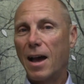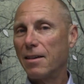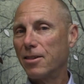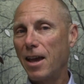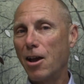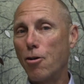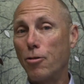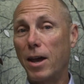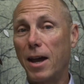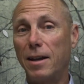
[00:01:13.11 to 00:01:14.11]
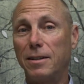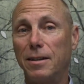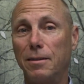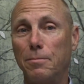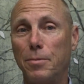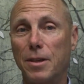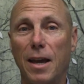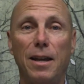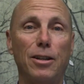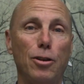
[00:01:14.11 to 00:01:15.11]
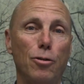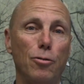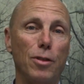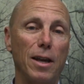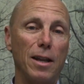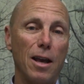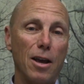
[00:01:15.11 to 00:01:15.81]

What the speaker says: I say all that to say to you that